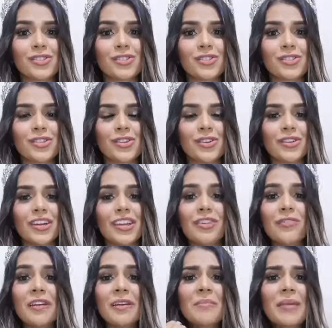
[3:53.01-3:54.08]
So
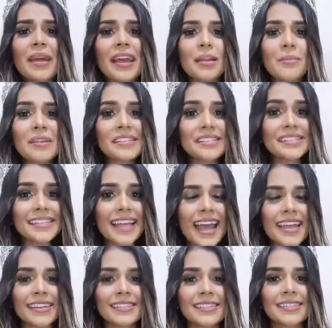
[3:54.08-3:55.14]
if I made
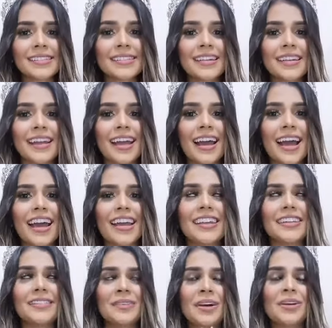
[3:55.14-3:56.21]
mistakes,
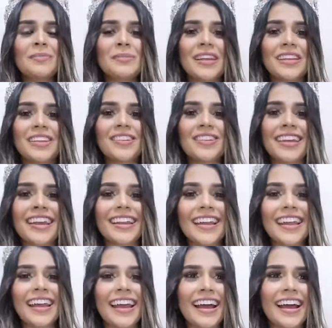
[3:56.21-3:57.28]
I hope that you
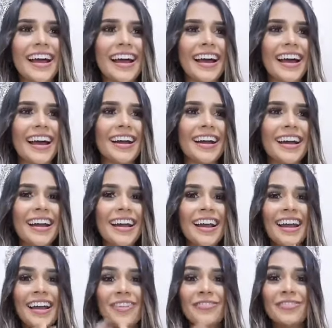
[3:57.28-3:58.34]
can
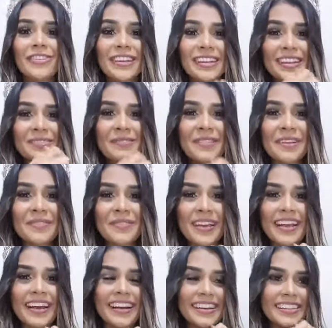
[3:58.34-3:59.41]
forgive me
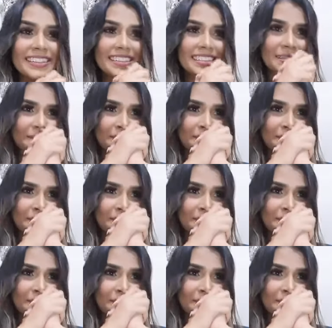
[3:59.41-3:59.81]
because